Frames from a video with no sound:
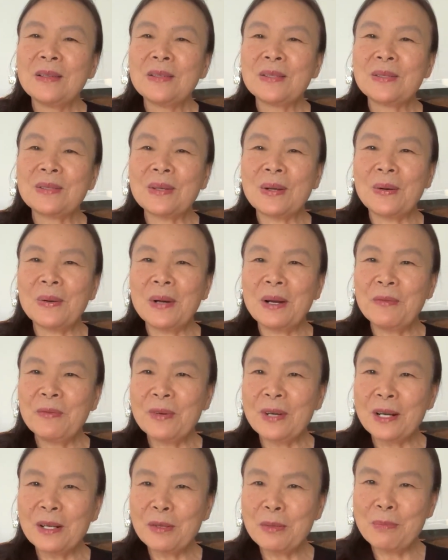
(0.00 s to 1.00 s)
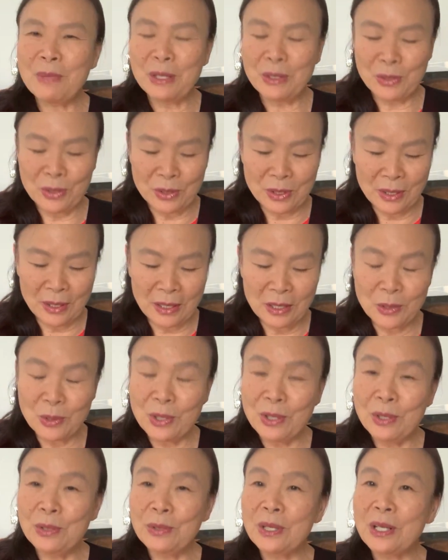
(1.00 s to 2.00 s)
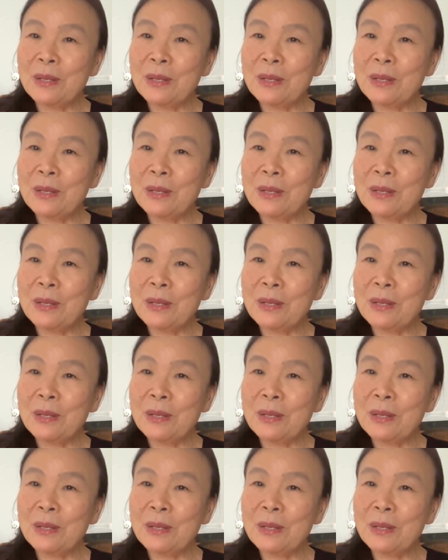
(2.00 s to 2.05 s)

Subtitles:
So I forgot to mention, concerto